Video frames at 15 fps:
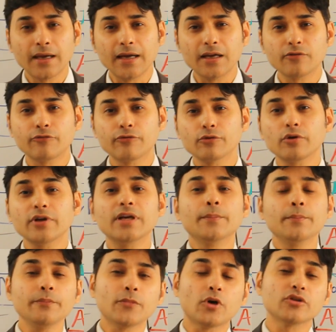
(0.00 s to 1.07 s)
and
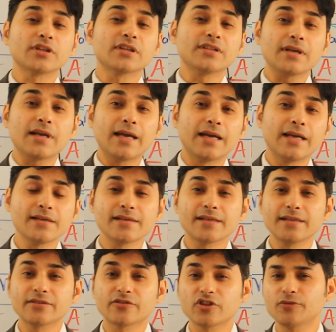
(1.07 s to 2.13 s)
phloem on the other hand
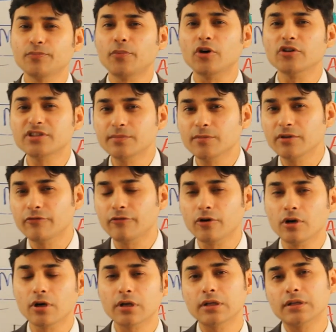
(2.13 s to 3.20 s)
is responsible
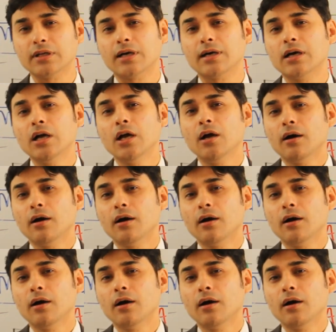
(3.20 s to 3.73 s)
for the